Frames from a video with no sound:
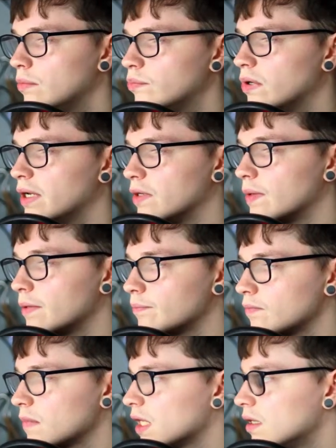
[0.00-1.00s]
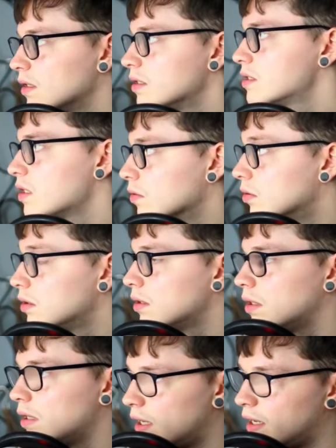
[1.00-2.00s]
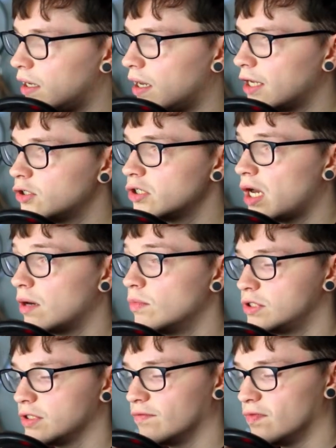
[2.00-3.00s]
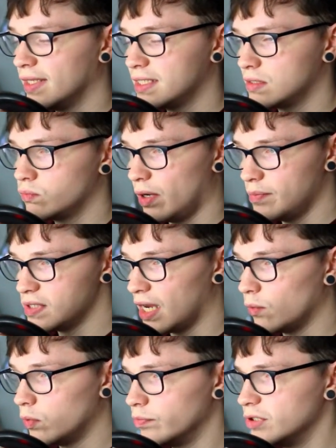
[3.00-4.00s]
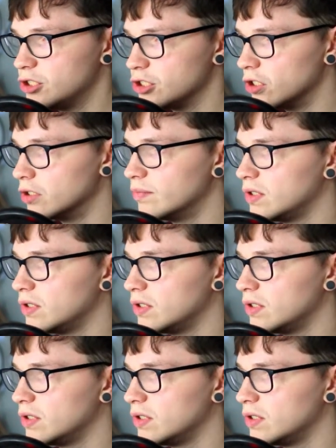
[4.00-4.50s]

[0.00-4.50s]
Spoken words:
But anyway, so I don't know how much of this website will be shown,